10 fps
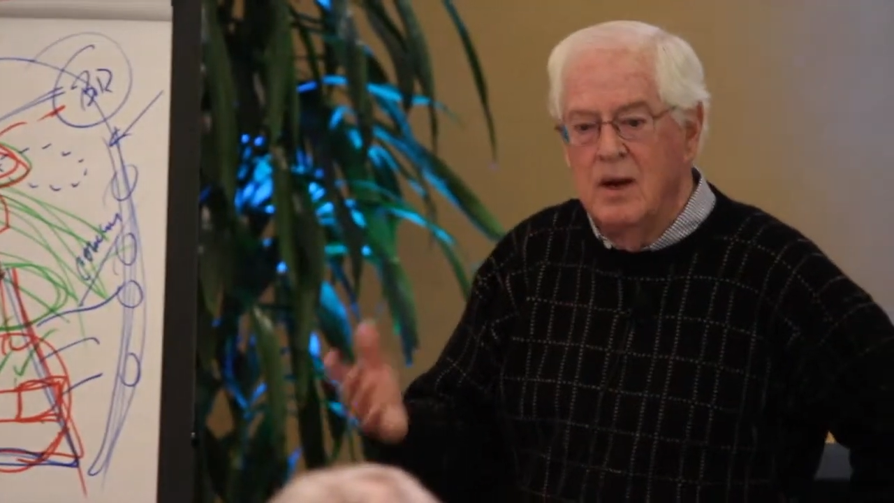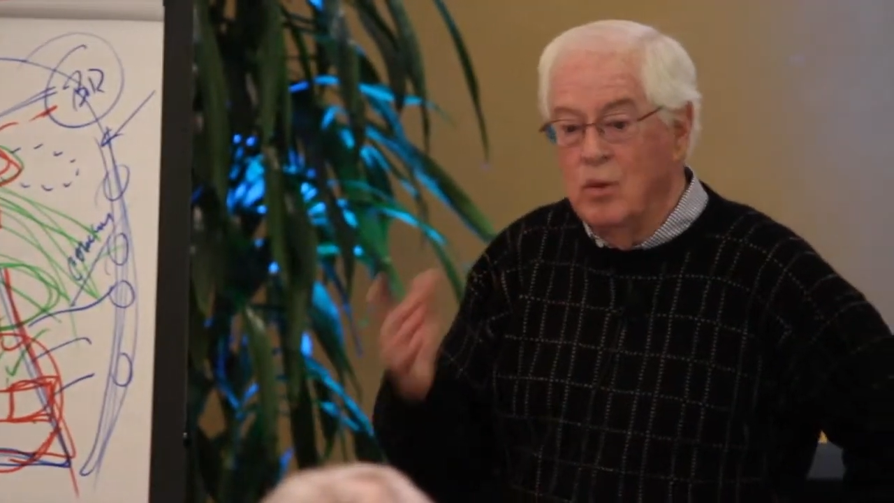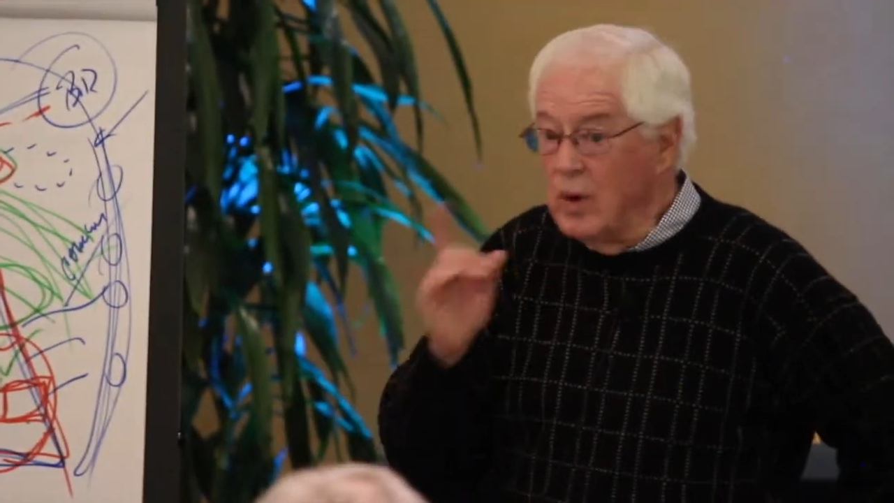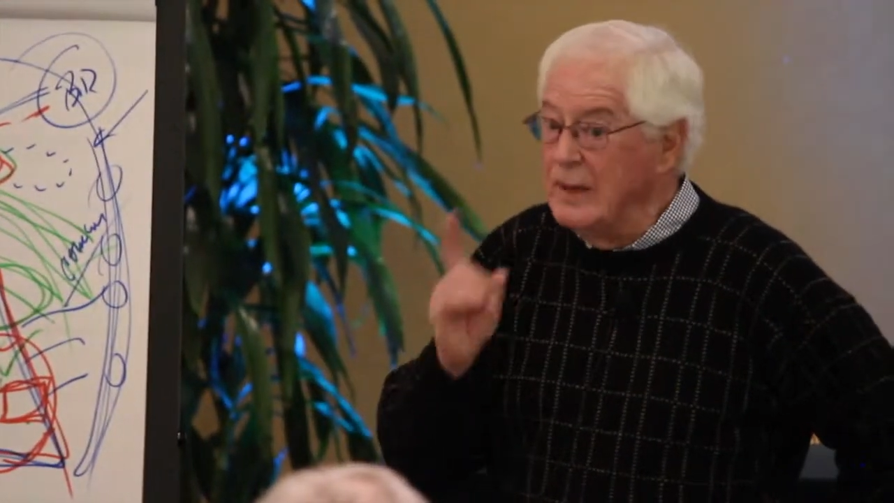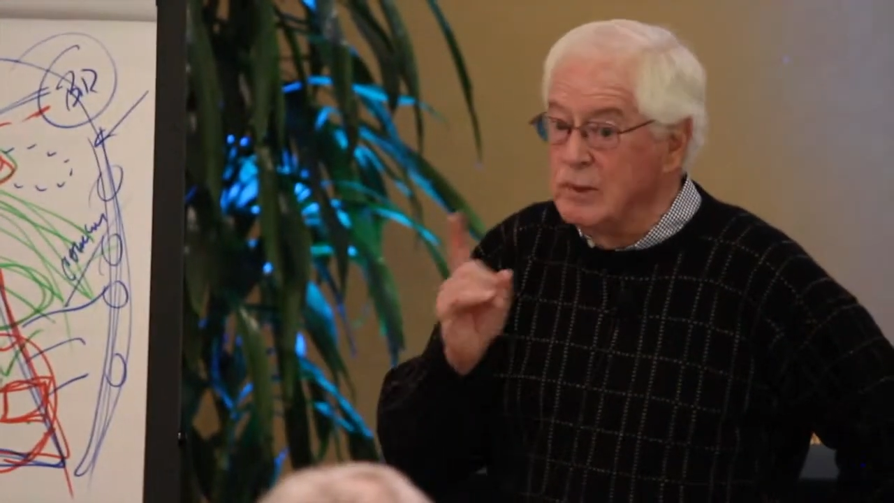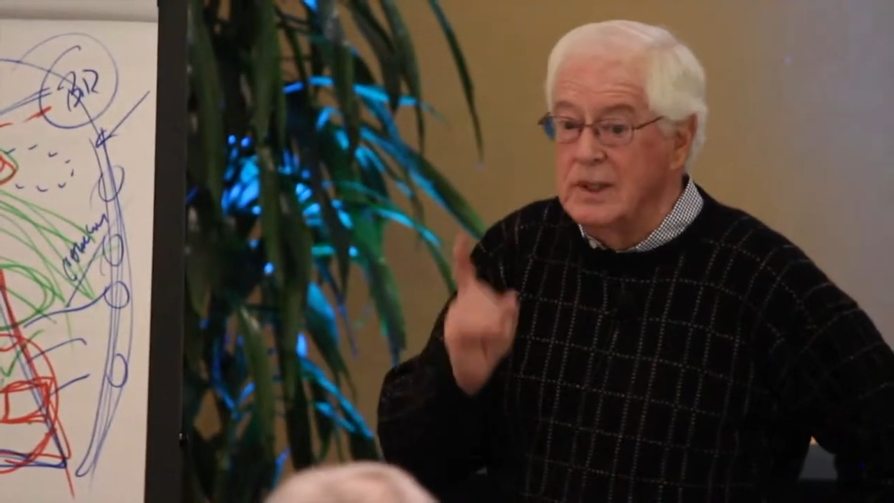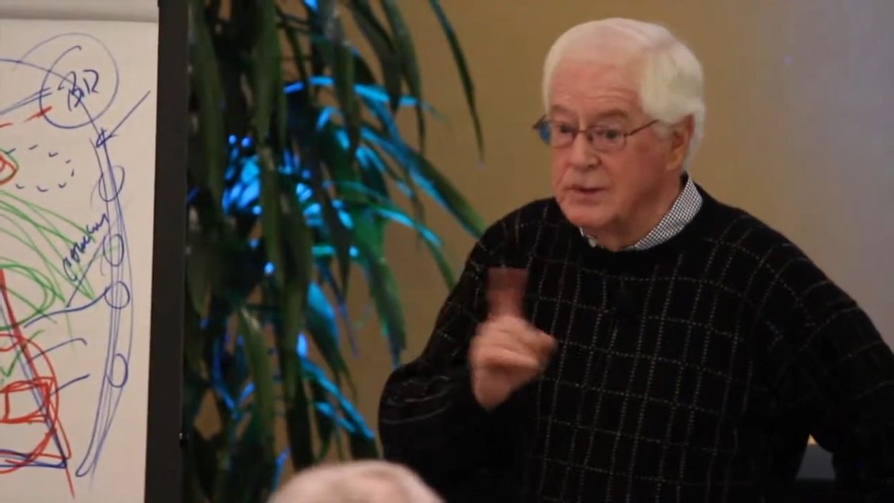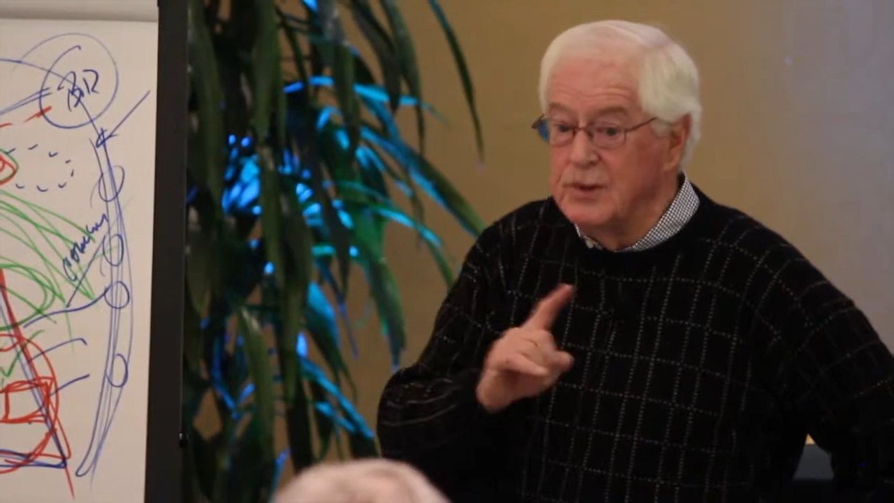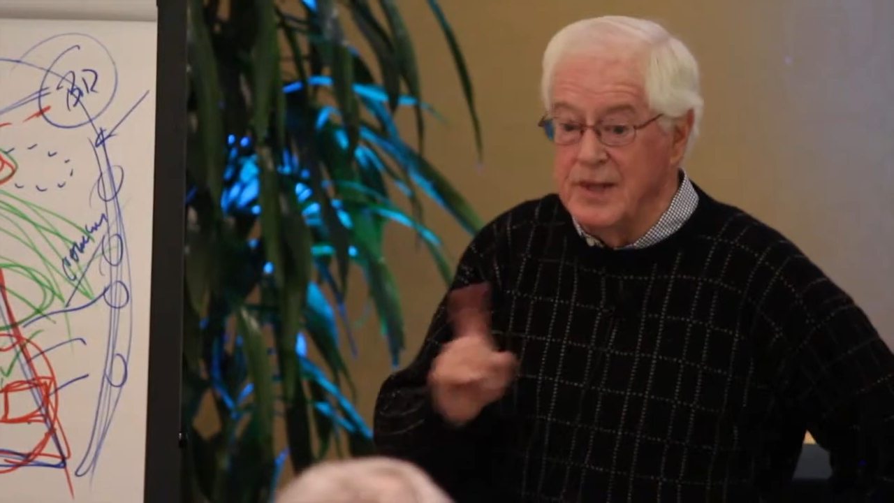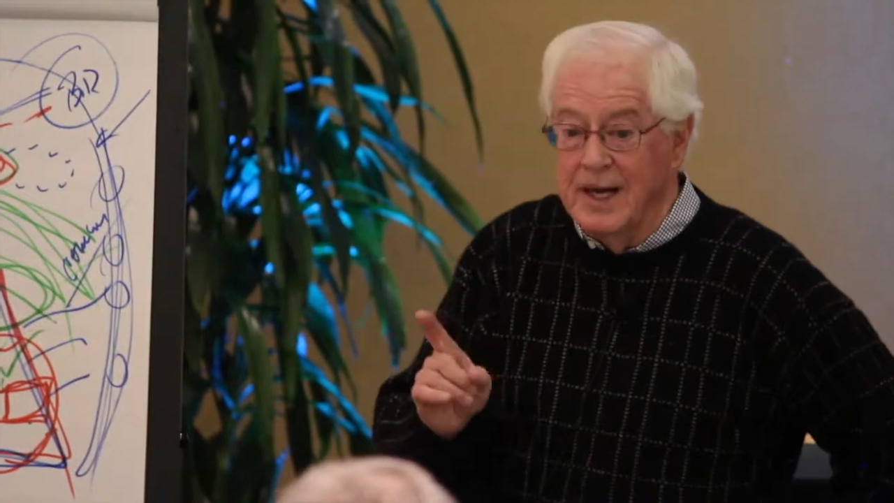We will
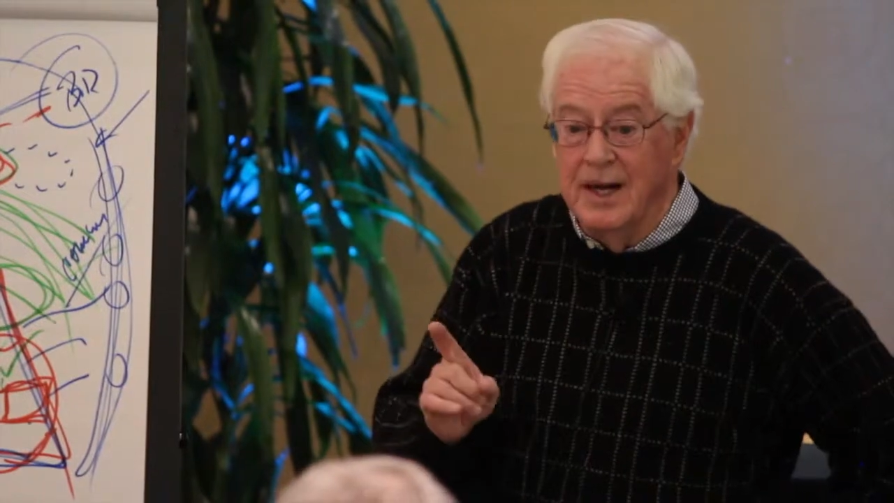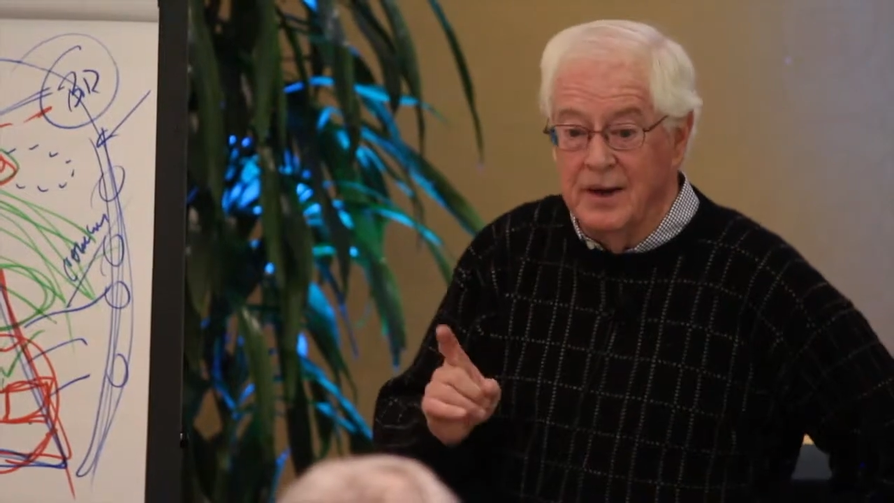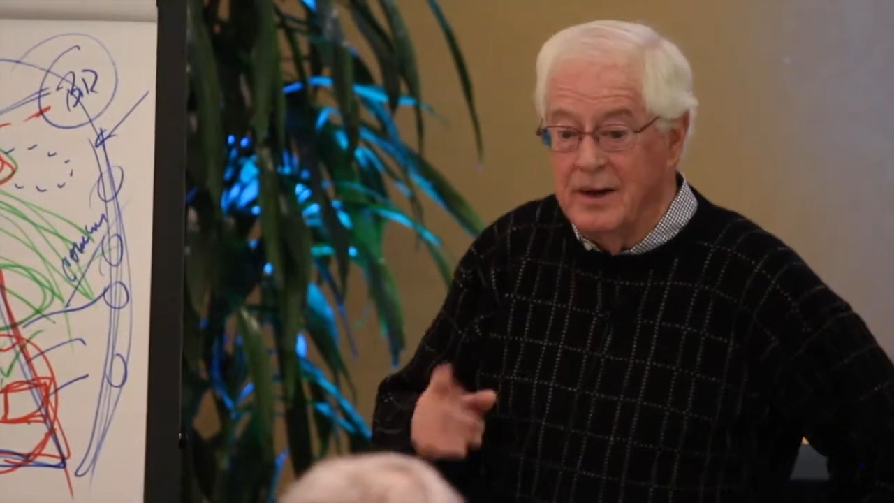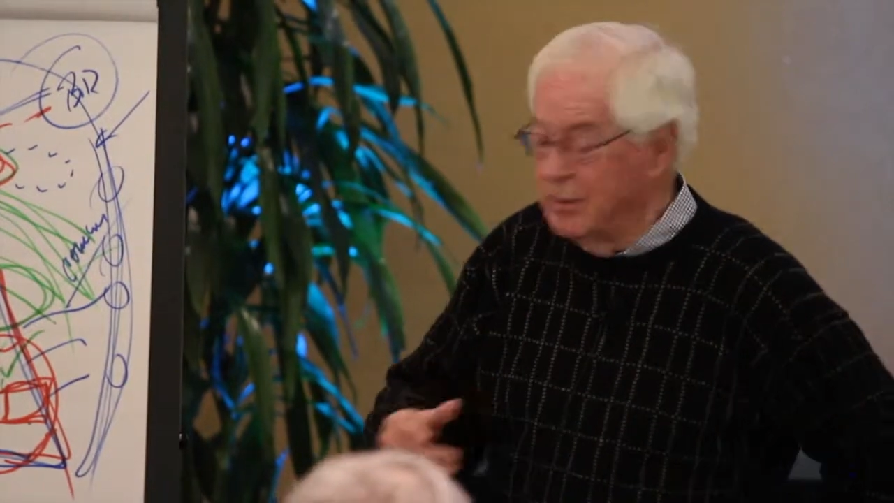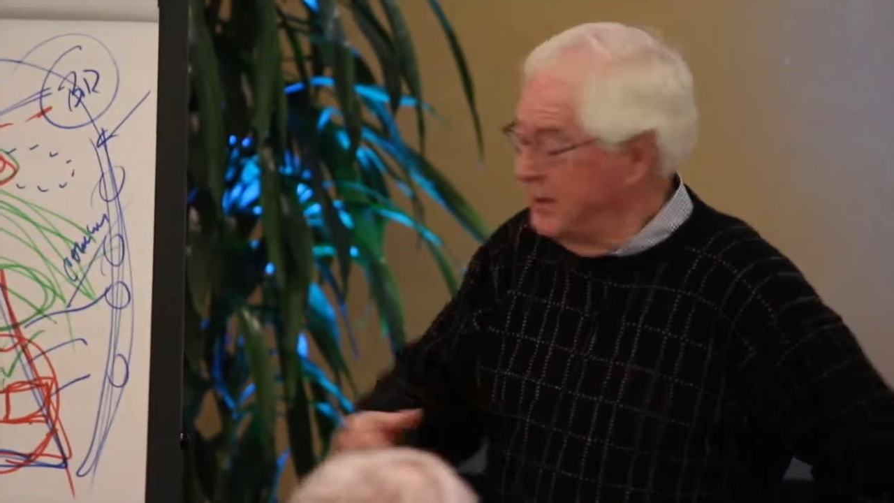do the other,